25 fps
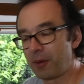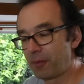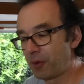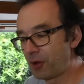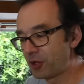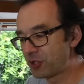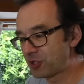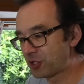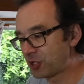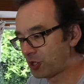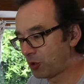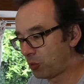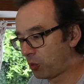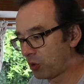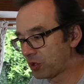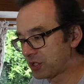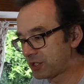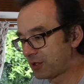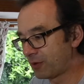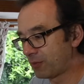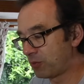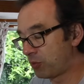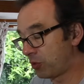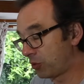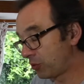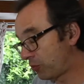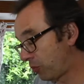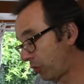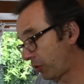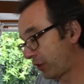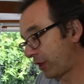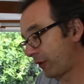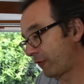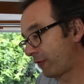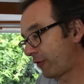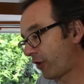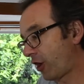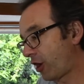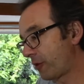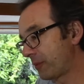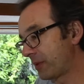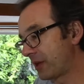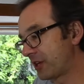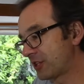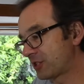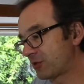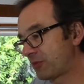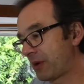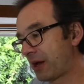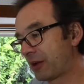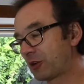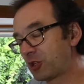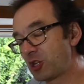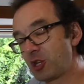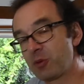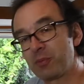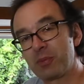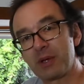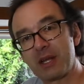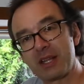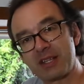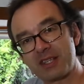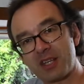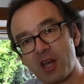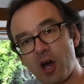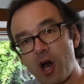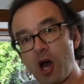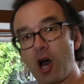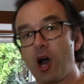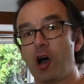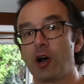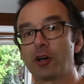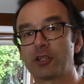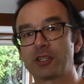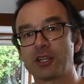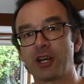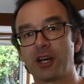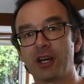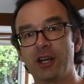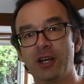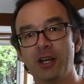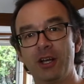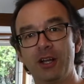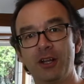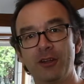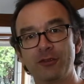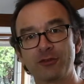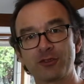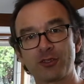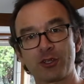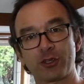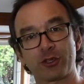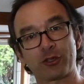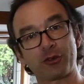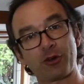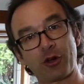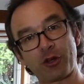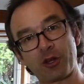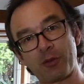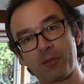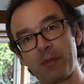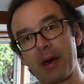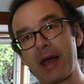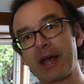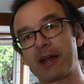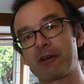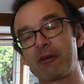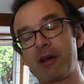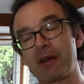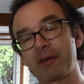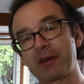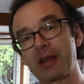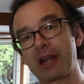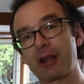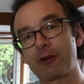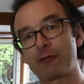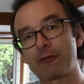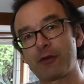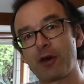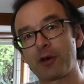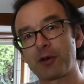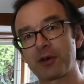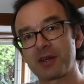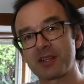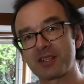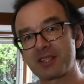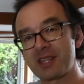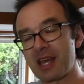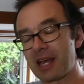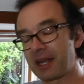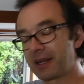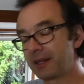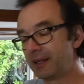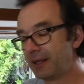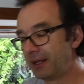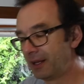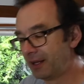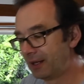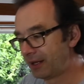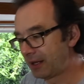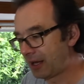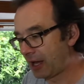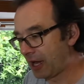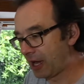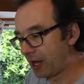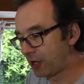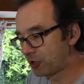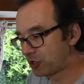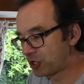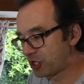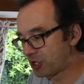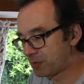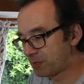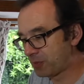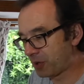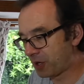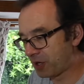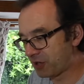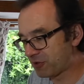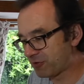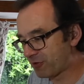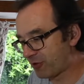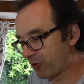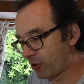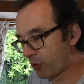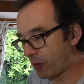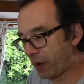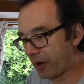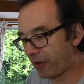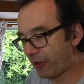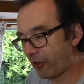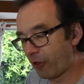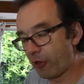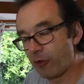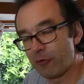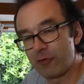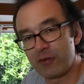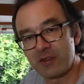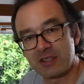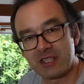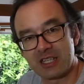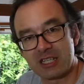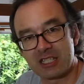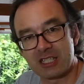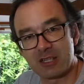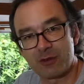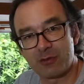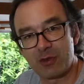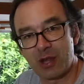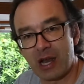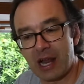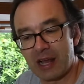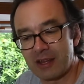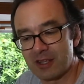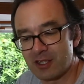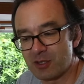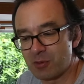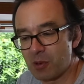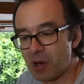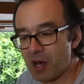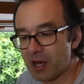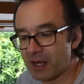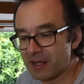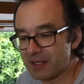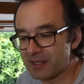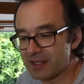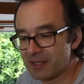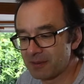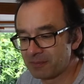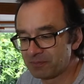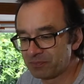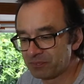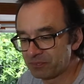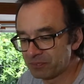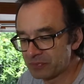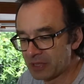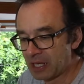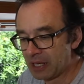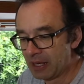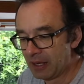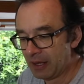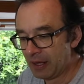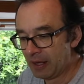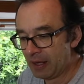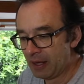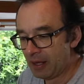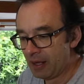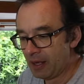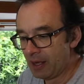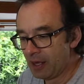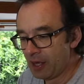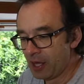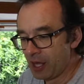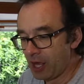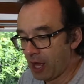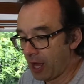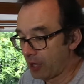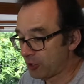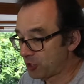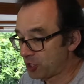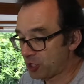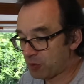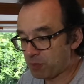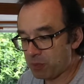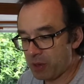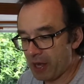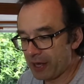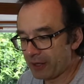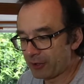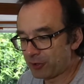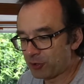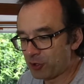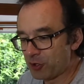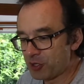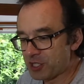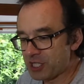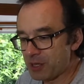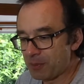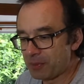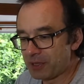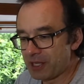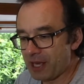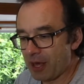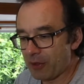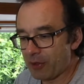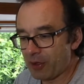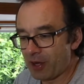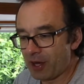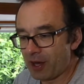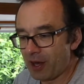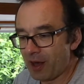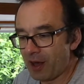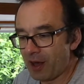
as to what the environment is around you, but it's harder to throw the background out of focus then, just because of the way that the physics of the lens works. Just playing through some of the other